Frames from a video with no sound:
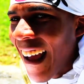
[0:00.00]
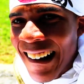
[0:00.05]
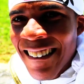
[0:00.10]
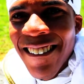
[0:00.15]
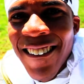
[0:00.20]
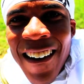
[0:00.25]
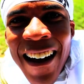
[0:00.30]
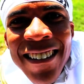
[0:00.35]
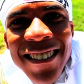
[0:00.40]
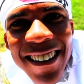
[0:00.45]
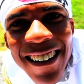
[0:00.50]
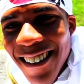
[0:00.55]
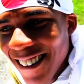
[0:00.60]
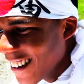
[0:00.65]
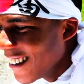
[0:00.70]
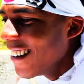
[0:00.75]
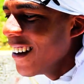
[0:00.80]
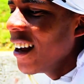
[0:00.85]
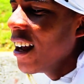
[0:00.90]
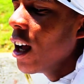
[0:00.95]
Next question
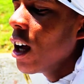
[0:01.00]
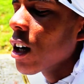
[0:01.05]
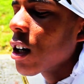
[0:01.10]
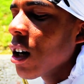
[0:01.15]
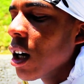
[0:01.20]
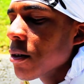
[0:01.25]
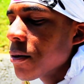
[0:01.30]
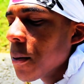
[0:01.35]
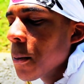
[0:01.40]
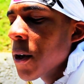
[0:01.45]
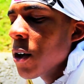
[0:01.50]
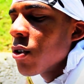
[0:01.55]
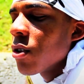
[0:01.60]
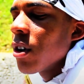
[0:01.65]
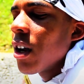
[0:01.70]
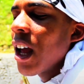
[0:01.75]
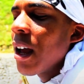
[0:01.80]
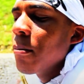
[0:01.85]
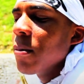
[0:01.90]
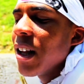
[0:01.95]
comes from a
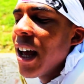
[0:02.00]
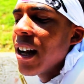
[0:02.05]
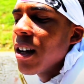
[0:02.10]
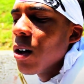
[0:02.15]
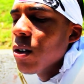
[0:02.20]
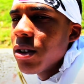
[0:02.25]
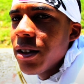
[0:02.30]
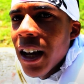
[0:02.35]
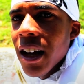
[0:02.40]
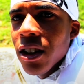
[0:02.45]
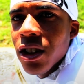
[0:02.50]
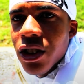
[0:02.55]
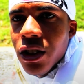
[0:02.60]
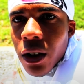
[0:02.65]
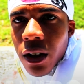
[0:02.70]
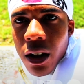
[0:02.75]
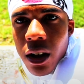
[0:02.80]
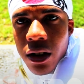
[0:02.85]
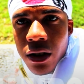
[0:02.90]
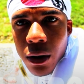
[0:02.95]
username Lego Dale
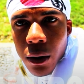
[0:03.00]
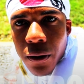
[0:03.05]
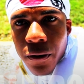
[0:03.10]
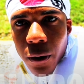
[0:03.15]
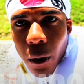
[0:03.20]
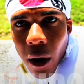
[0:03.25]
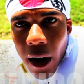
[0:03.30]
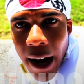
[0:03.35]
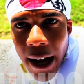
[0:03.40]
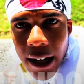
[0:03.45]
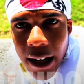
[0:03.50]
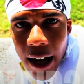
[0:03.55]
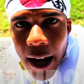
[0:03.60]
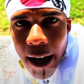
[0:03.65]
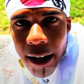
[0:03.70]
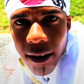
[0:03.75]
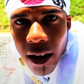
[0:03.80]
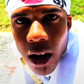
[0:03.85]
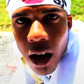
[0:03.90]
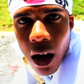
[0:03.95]
Jr.
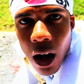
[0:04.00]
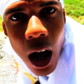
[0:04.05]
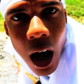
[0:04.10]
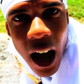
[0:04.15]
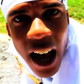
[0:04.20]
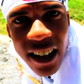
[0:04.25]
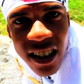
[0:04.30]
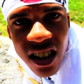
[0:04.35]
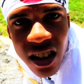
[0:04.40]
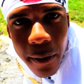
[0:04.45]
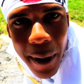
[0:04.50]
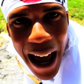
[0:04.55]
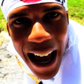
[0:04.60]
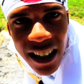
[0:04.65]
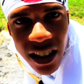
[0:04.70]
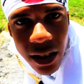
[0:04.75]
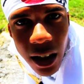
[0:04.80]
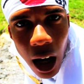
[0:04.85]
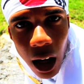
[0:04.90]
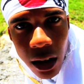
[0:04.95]
2488. Hey
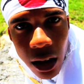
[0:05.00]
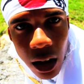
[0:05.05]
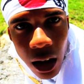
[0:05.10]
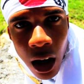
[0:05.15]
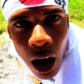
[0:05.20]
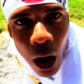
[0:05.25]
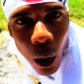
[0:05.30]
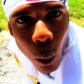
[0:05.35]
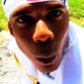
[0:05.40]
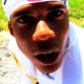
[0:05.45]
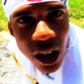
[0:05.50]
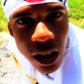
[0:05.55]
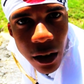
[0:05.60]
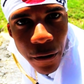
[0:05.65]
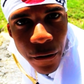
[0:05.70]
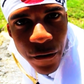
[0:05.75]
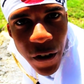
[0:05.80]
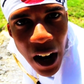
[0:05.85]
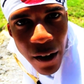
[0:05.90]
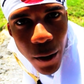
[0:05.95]
SmashDoctor, what is
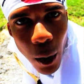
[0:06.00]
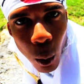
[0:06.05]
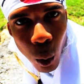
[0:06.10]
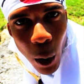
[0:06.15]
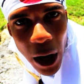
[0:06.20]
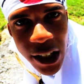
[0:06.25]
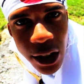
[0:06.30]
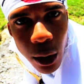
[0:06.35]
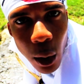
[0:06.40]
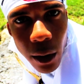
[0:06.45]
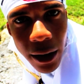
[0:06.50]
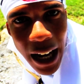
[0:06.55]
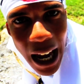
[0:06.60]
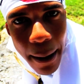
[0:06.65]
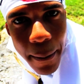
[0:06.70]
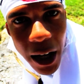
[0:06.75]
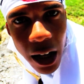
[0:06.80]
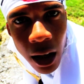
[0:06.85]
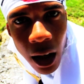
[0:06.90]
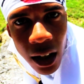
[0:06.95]
your favorite retro
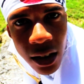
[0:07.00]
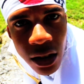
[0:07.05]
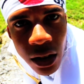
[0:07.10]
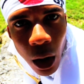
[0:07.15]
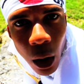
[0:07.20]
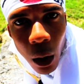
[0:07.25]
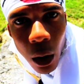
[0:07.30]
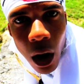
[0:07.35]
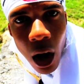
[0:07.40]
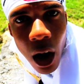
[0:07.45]
gaming console